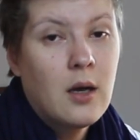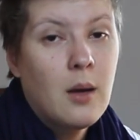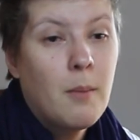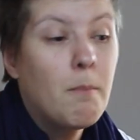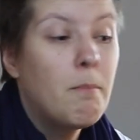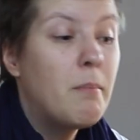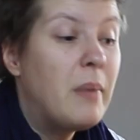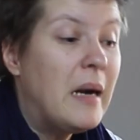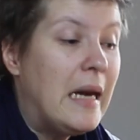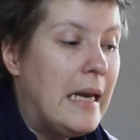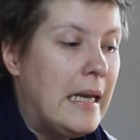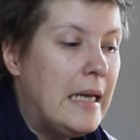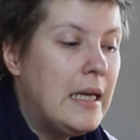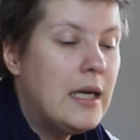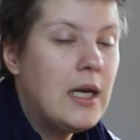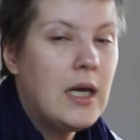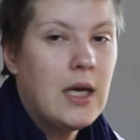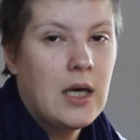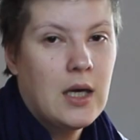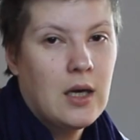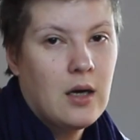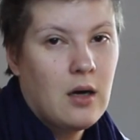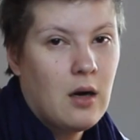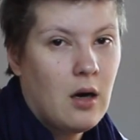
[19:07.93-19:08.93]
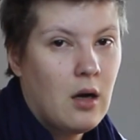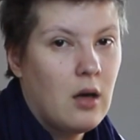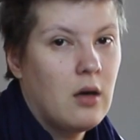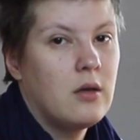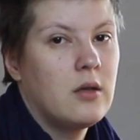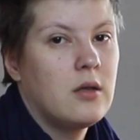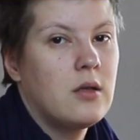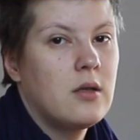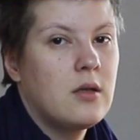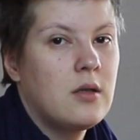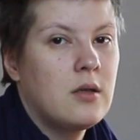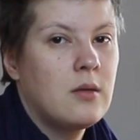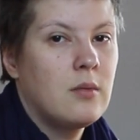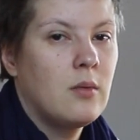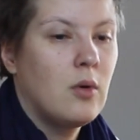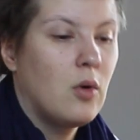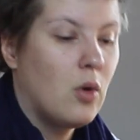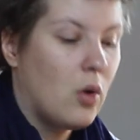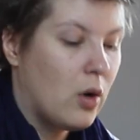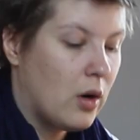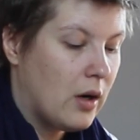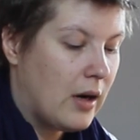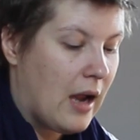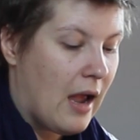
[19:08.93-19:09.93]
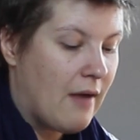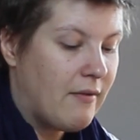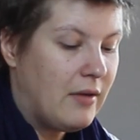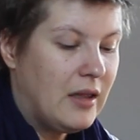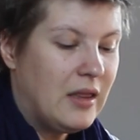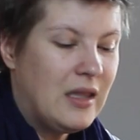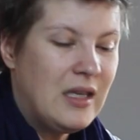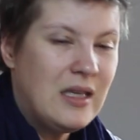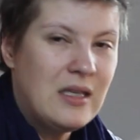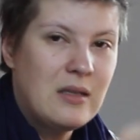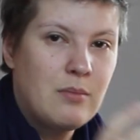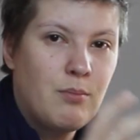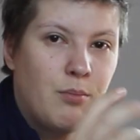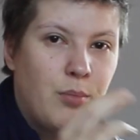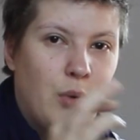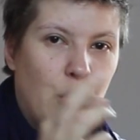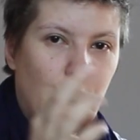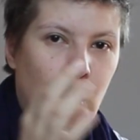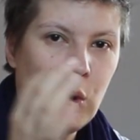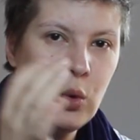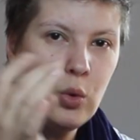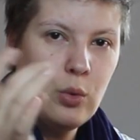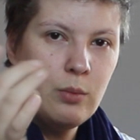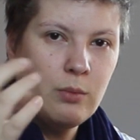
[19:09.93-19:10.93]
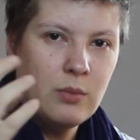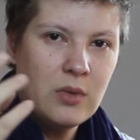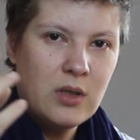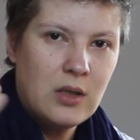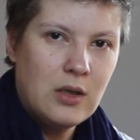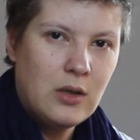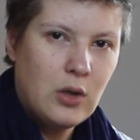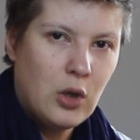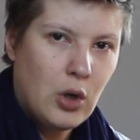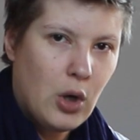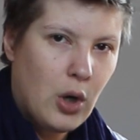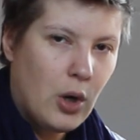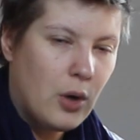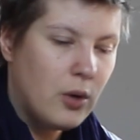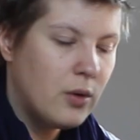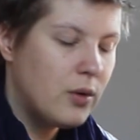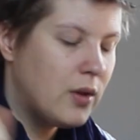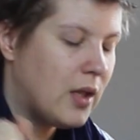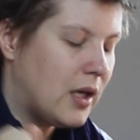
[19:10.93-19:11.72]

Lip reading: bleeding colors or having these blooms, you know,